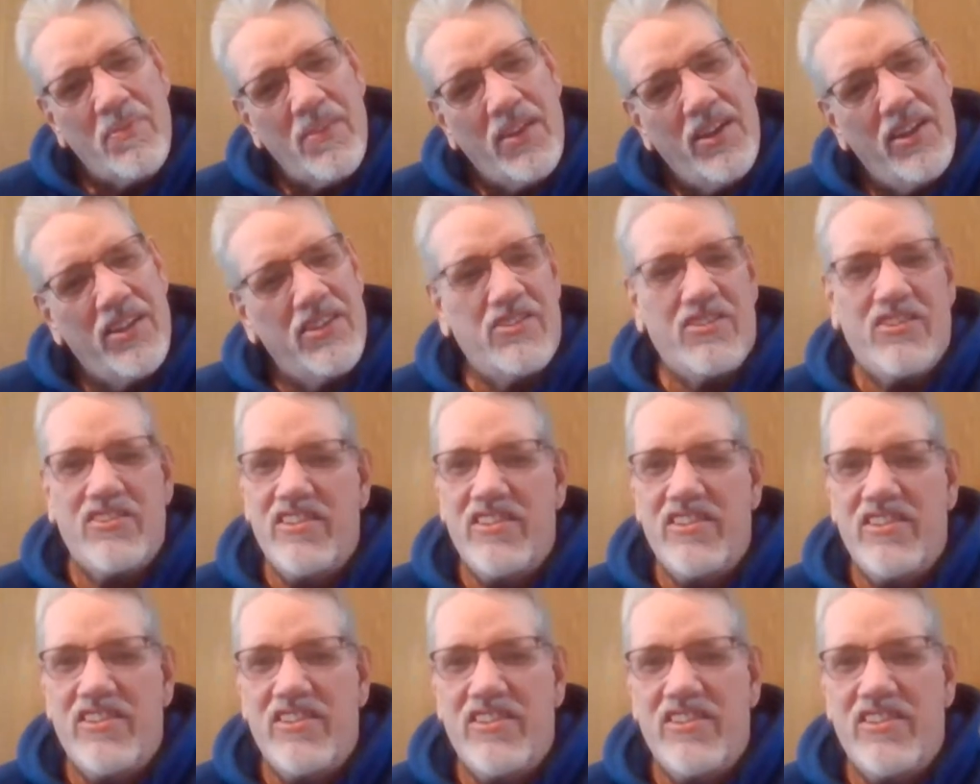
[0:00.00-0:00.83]
Other
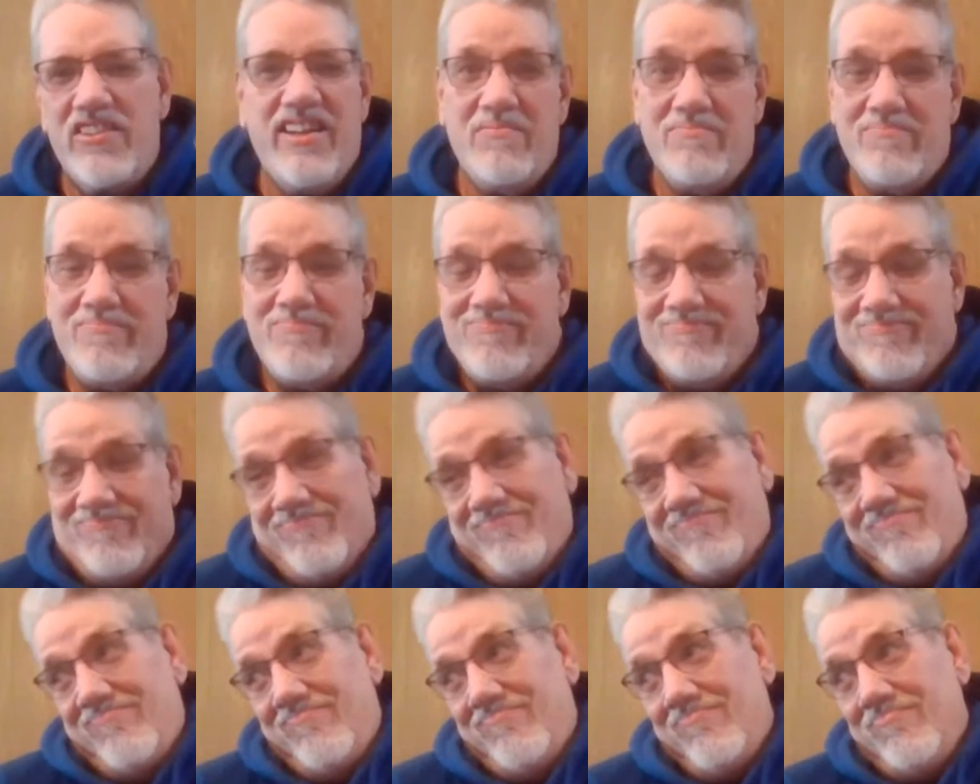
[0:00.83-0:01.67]
than,
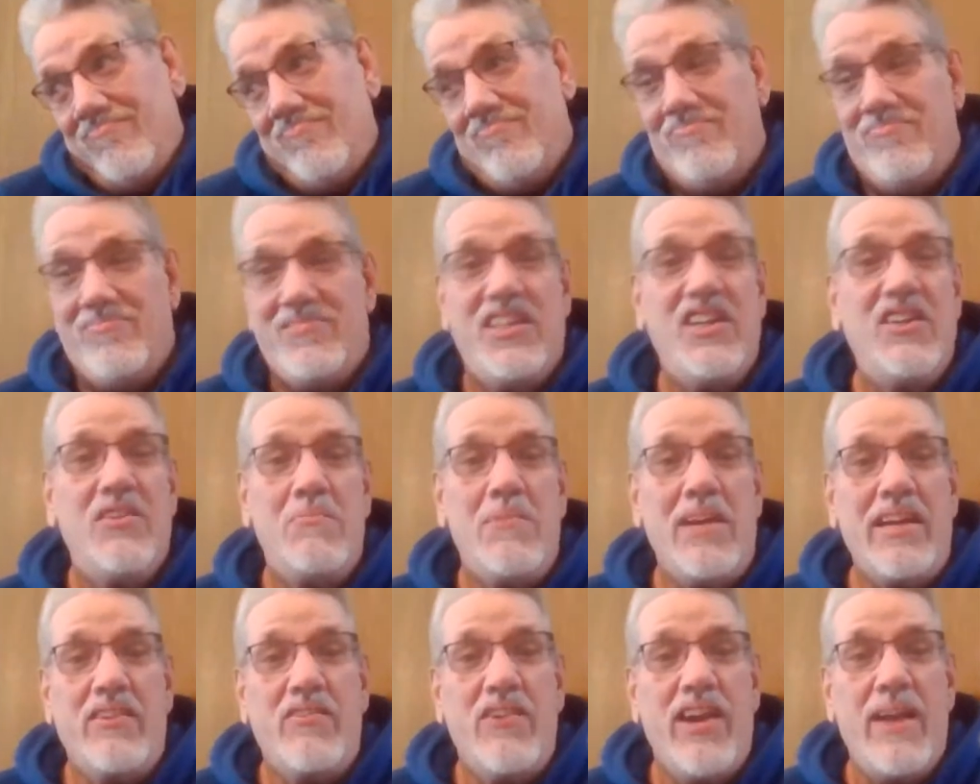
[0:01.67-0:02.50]

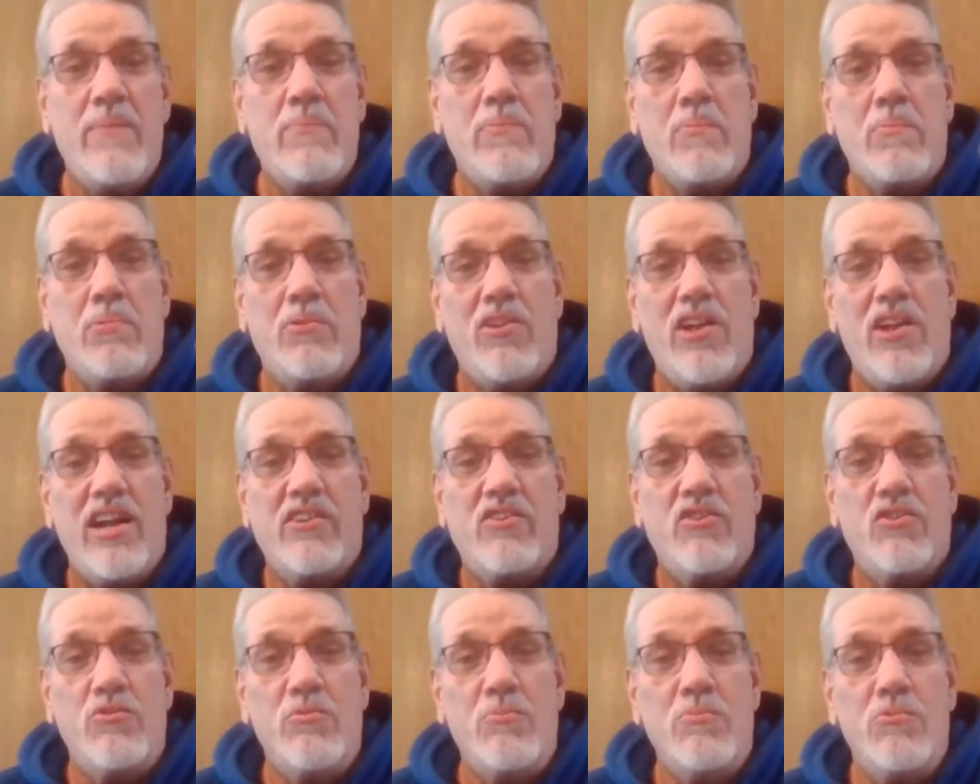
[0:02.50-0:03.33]
my grandpa belonged
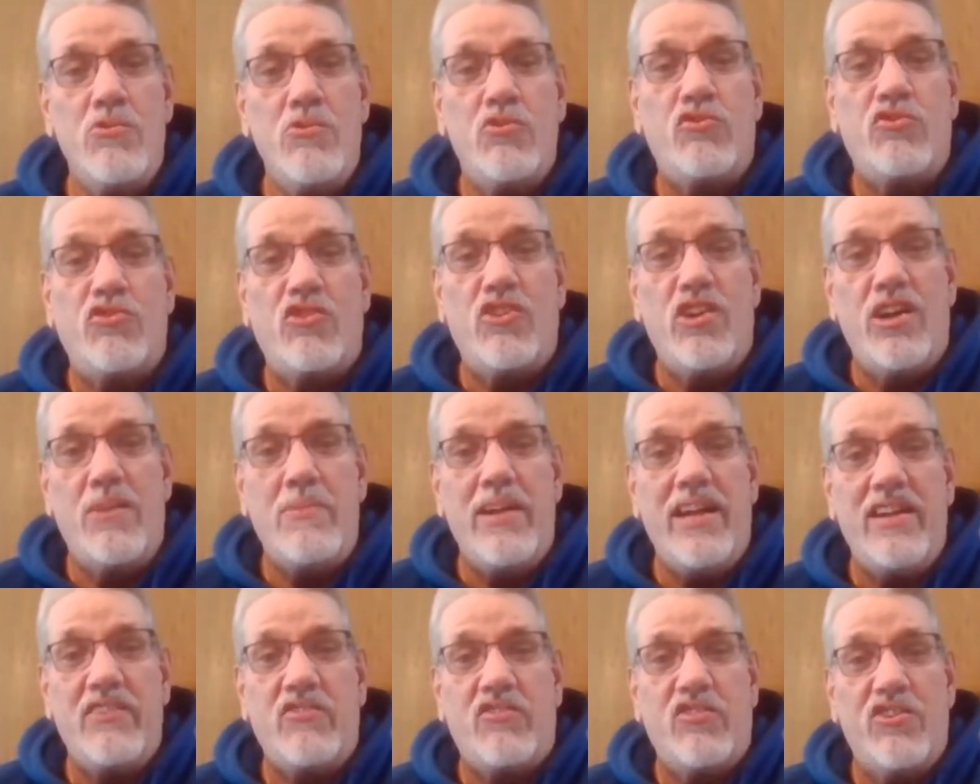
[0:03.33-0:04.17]
to the Moose Club.
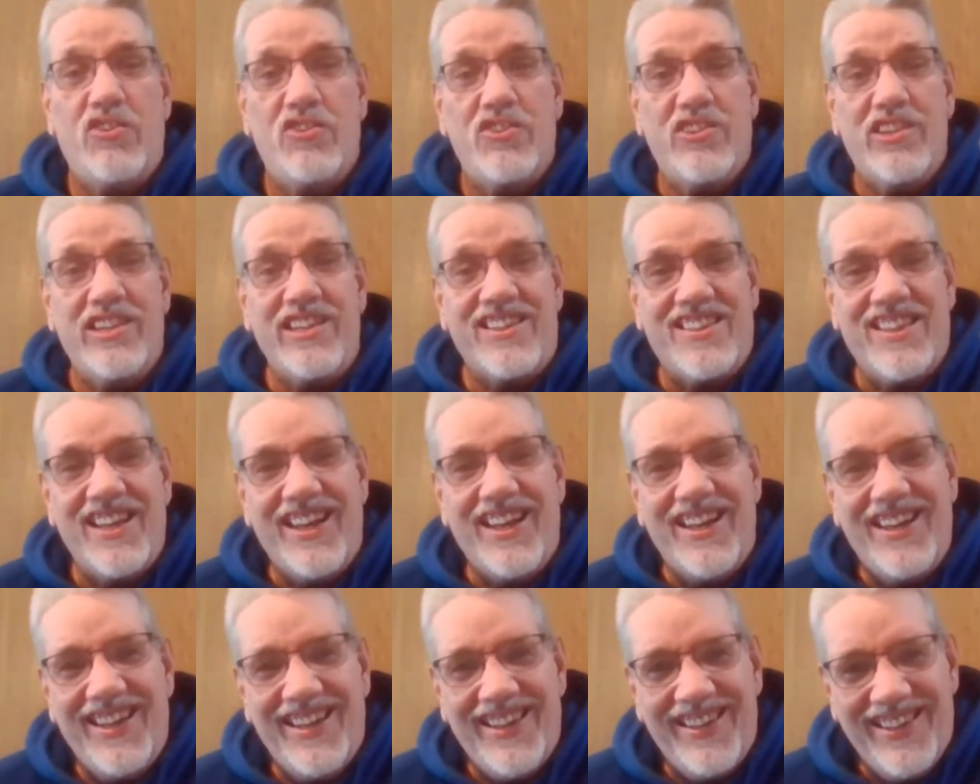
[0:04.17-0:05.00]
That's the only
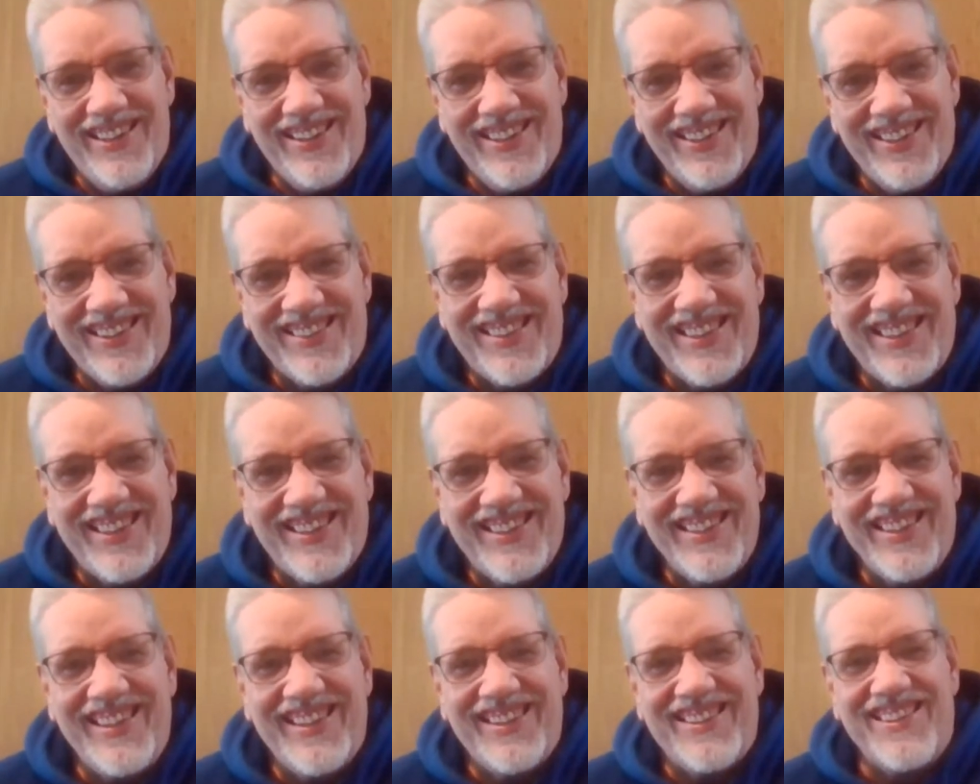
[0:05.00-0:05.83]
thing I
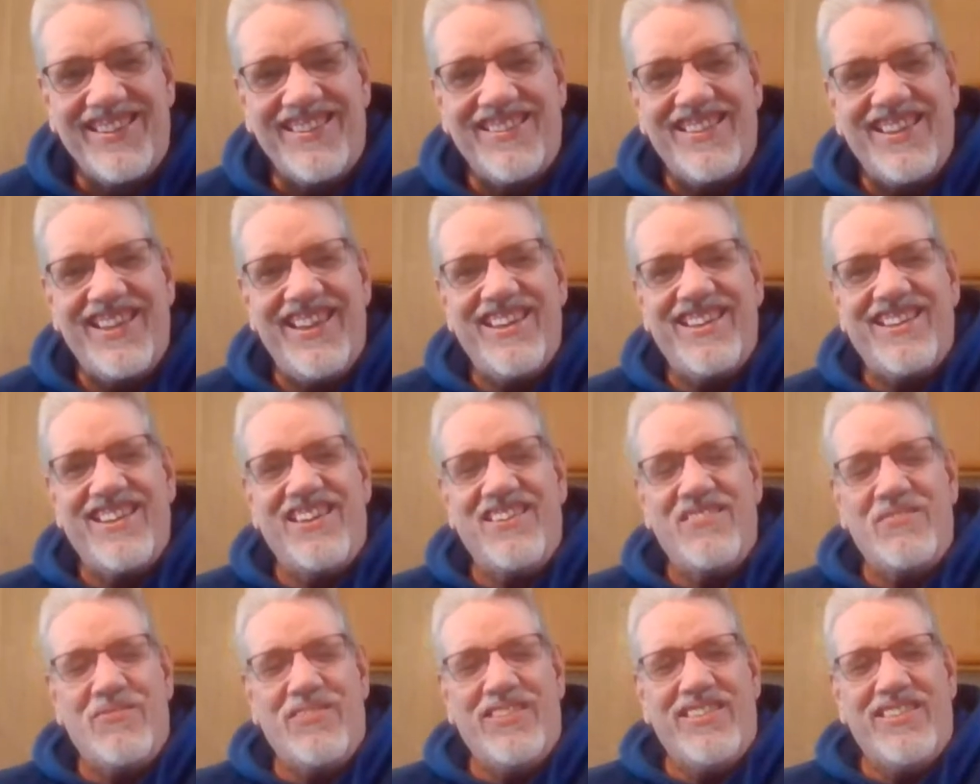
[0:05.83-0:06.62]
can think of.